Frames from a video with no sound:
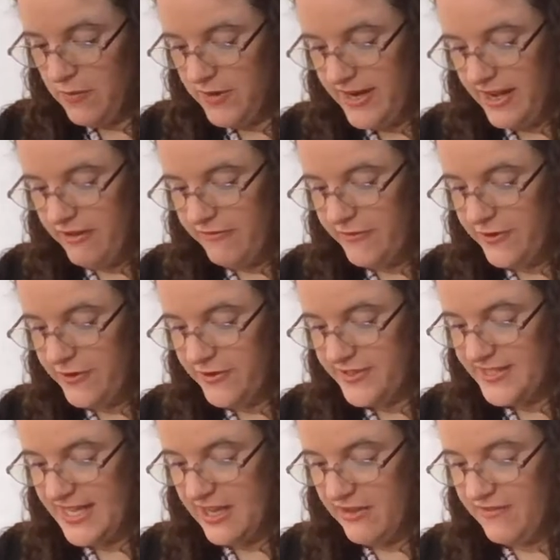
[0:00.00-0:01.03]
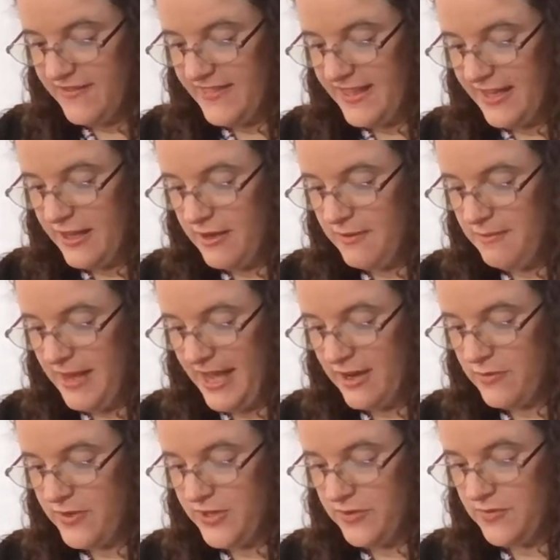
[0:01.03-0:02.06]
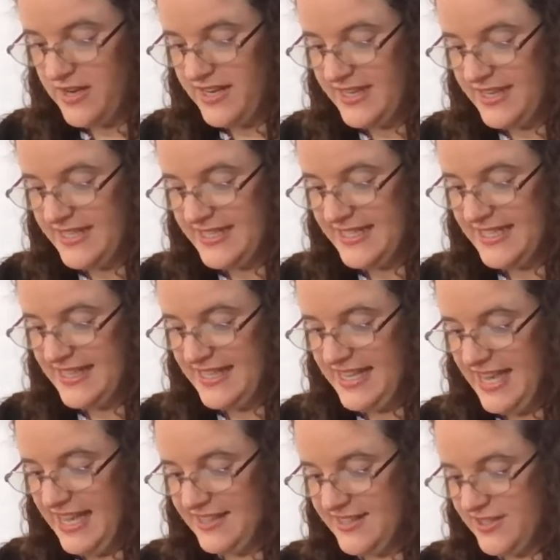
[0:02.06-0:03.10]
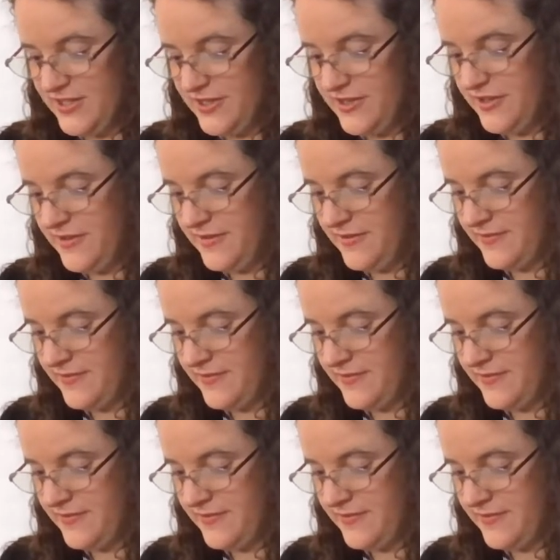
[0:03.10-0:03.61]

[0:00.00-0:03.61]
one out for yourself, and then come back when you're ready to see the answer.